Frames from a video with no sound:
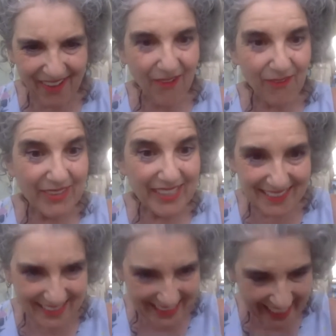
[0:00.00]

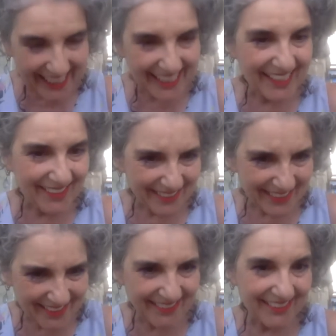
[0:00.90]
always taking or
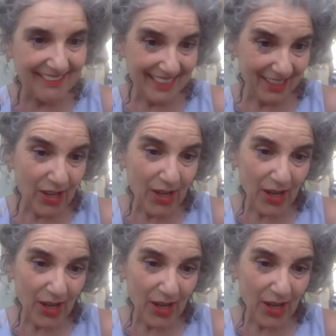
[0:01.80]
stealing